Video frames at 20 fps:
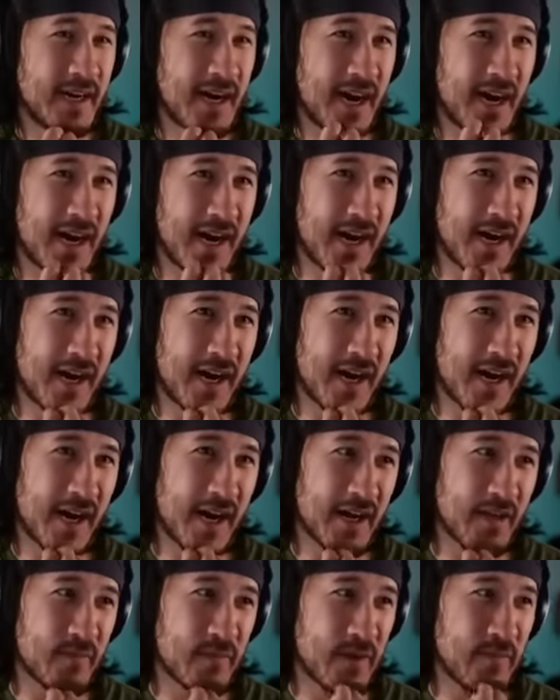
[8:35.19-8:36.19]

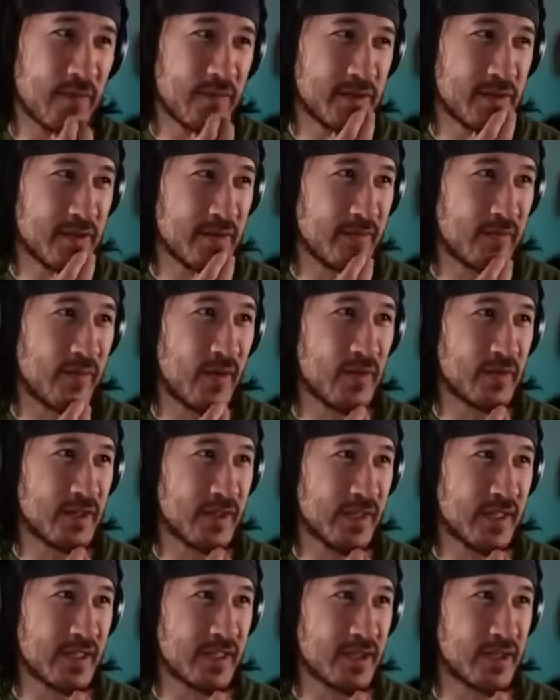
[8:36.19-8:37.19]
Ah, uh, maybe we should
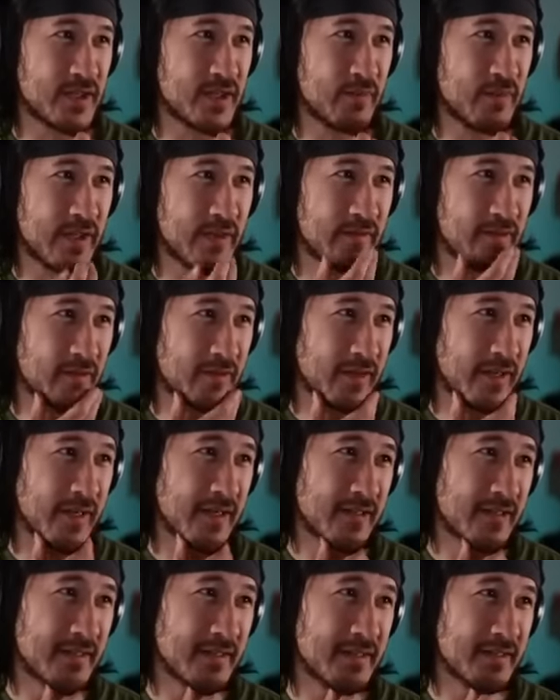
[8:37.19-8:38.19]
vote to let the ship leave
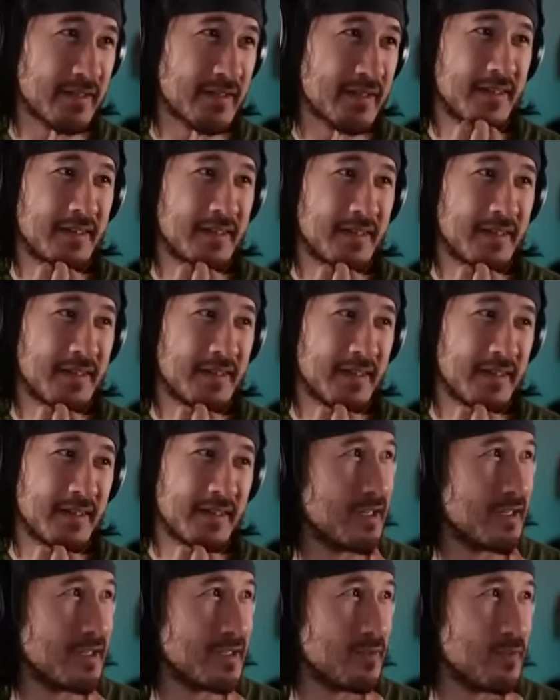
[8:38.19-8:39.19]
early. How do we?
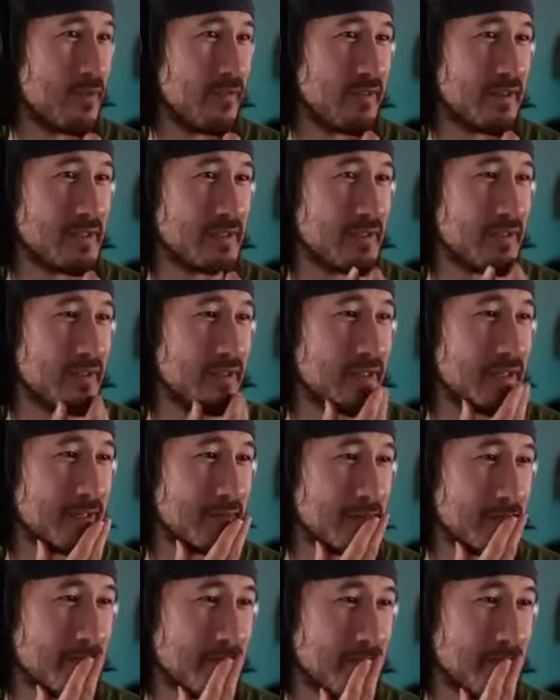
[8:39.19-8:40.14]
Let's move this along.